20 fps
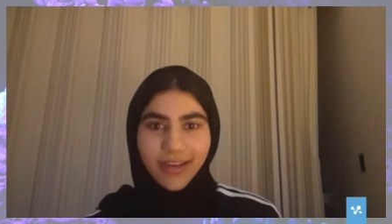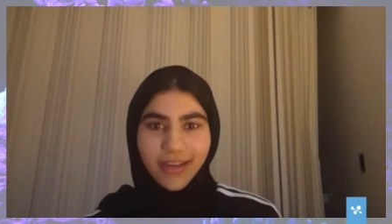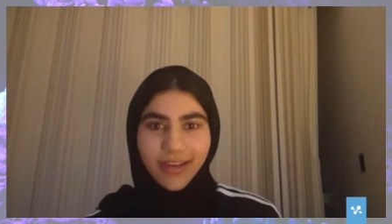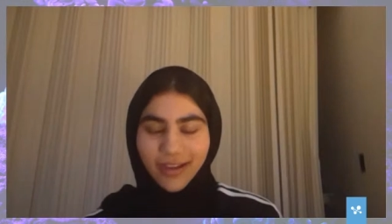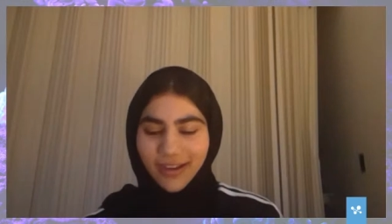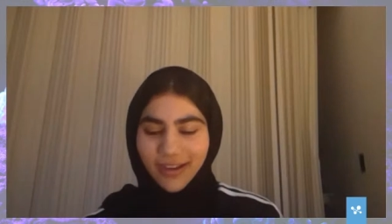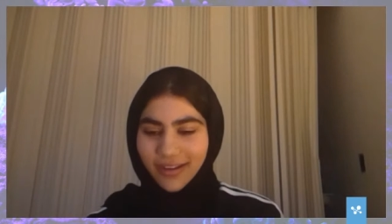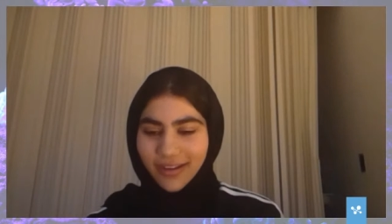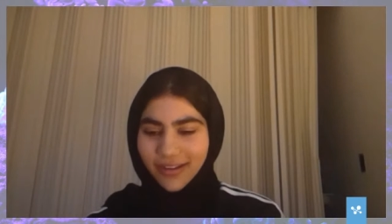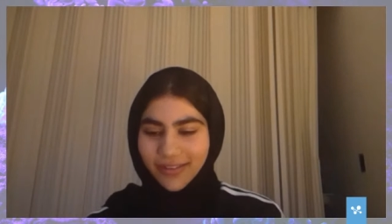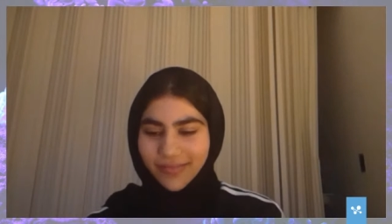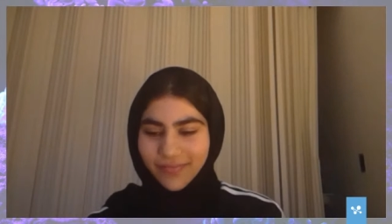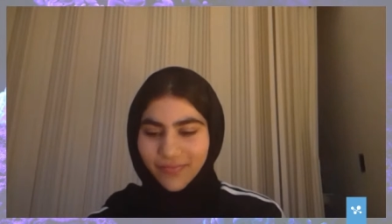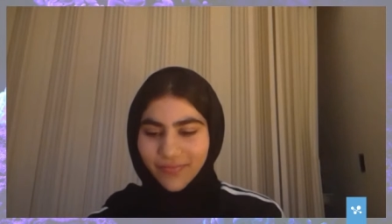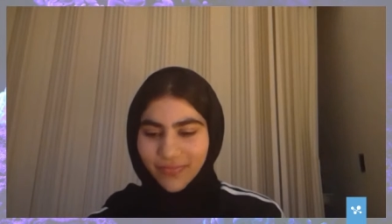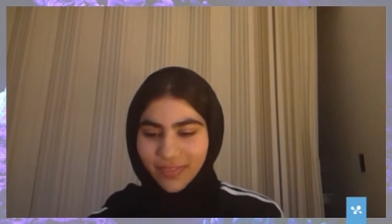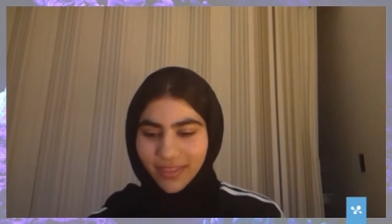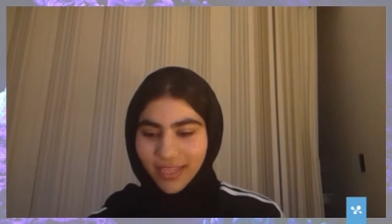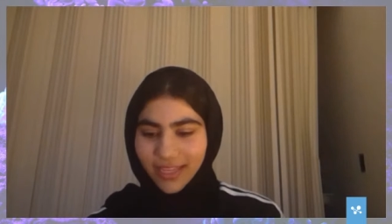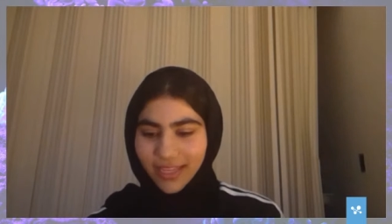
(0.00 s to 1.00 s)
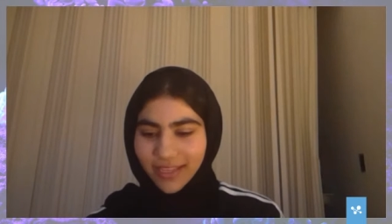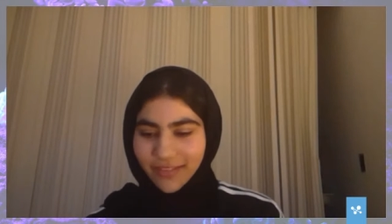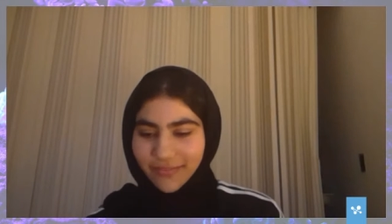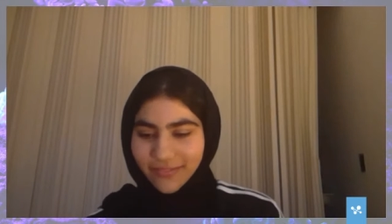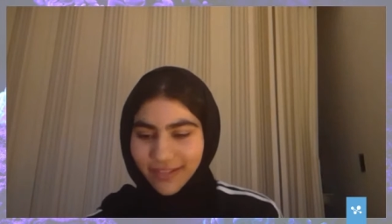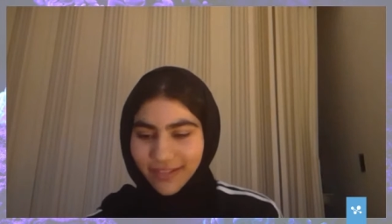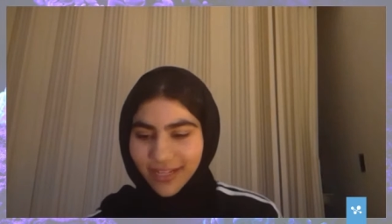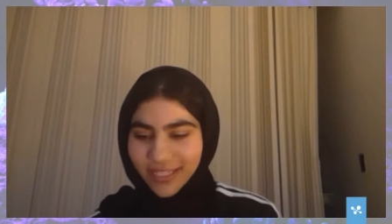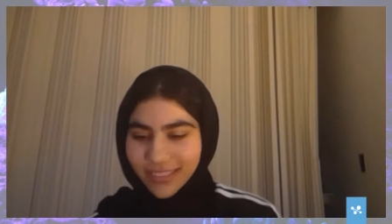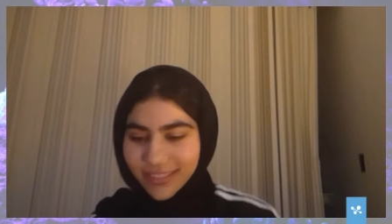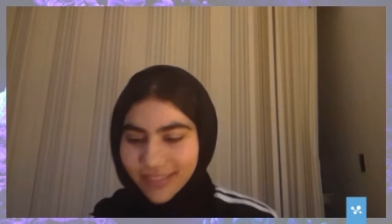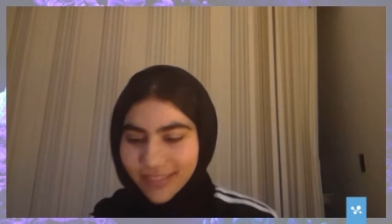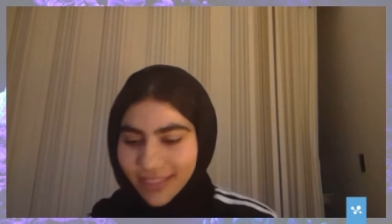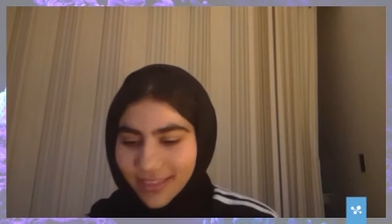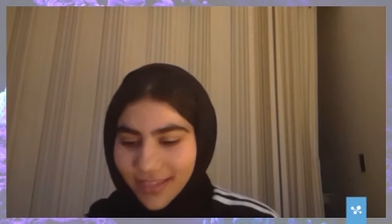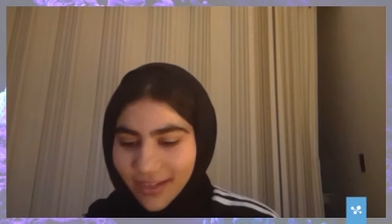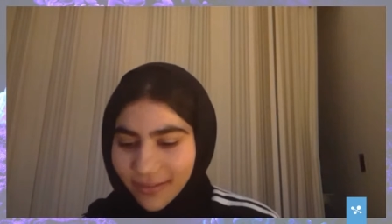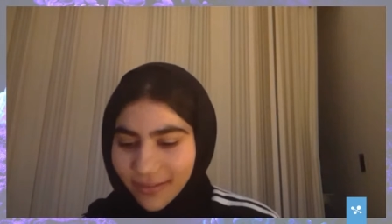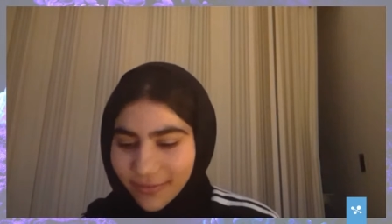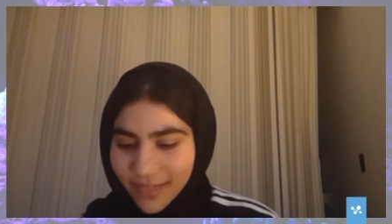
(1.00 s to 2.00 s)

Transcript: Thank you for answering that.